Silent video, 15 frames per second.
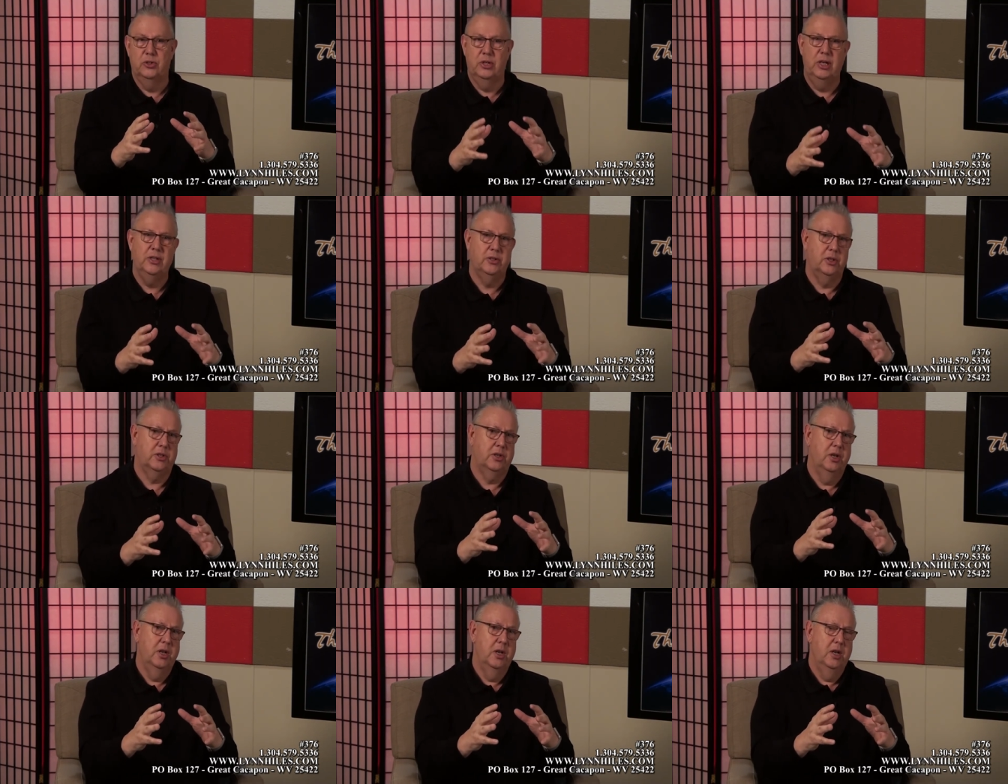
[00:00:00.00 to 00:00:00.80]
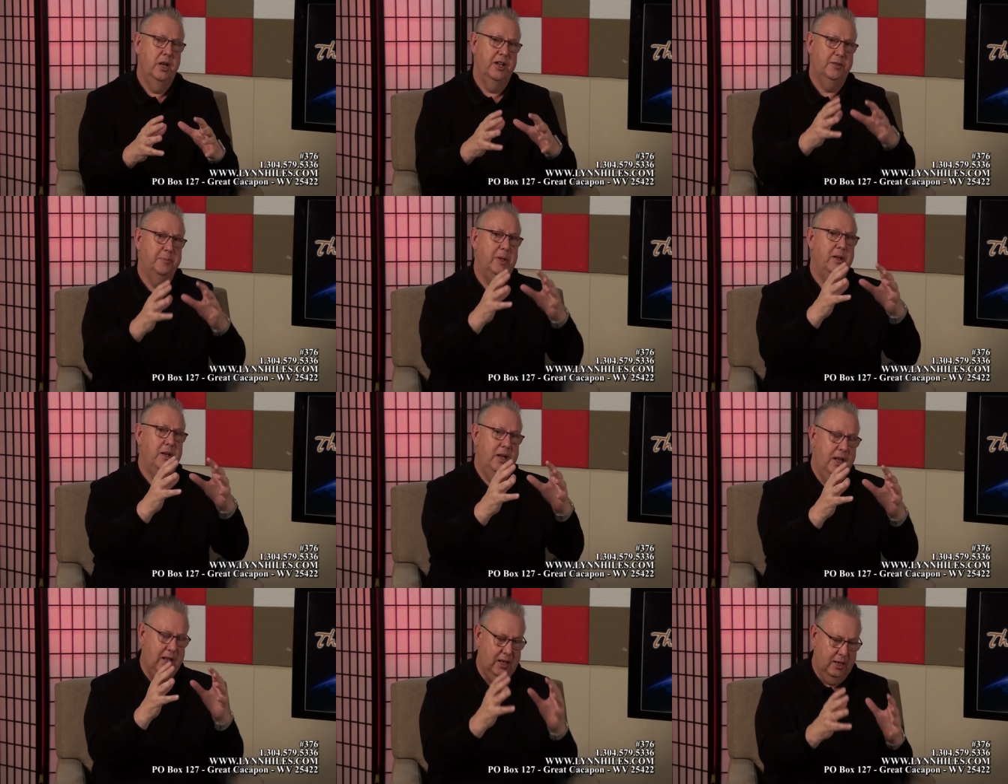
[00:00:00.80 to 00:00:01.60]
Jesus is being
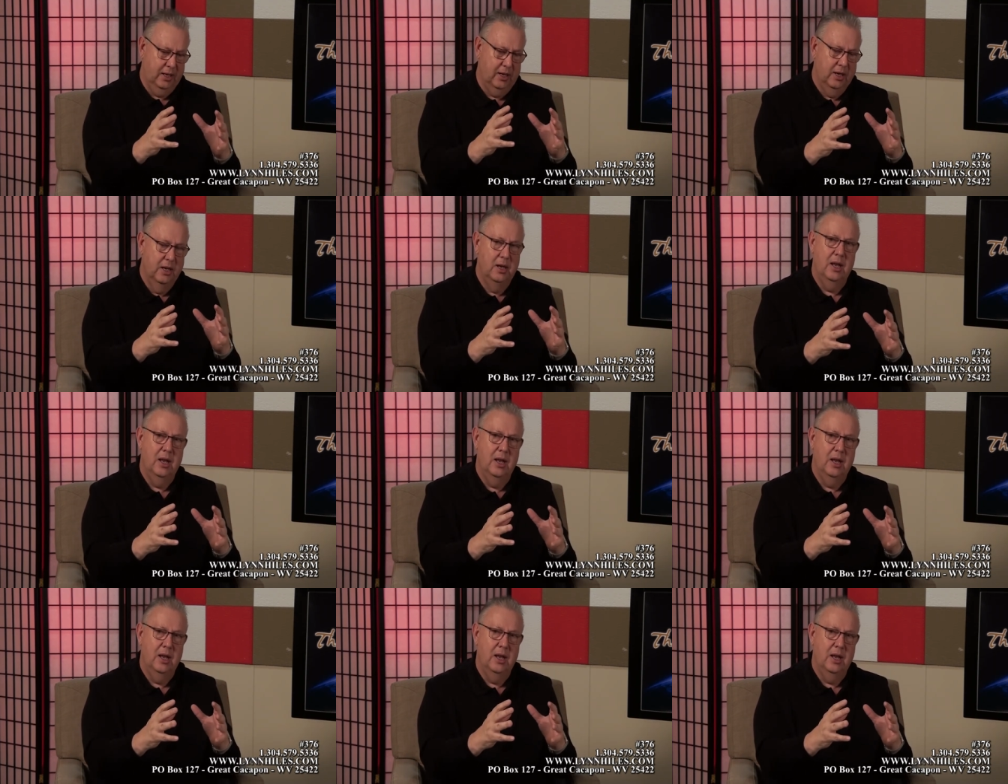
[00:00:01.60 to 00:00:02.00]
hid